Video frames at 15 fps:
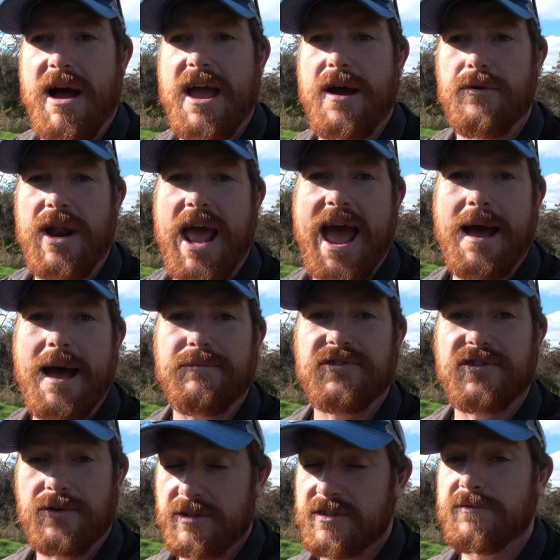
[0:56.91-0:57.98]
own app,
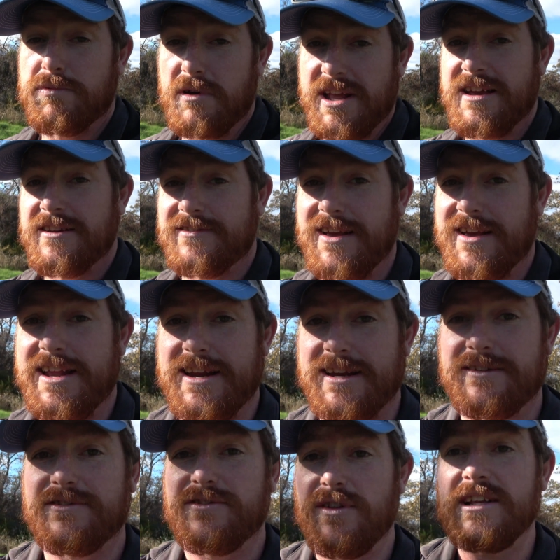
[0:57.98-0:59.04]
so it's pretty
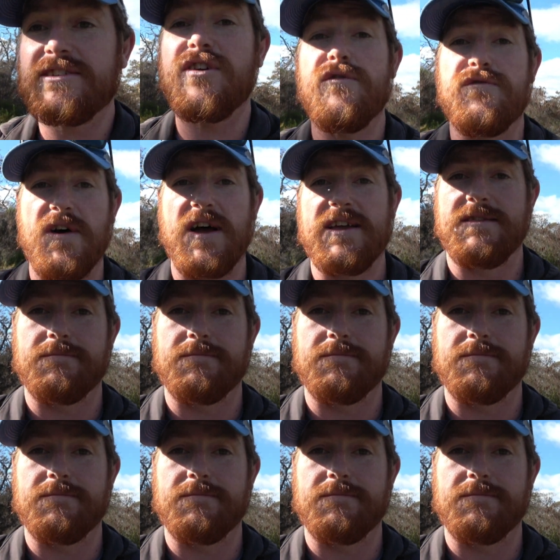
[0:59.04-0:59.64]
exciting. So let's go find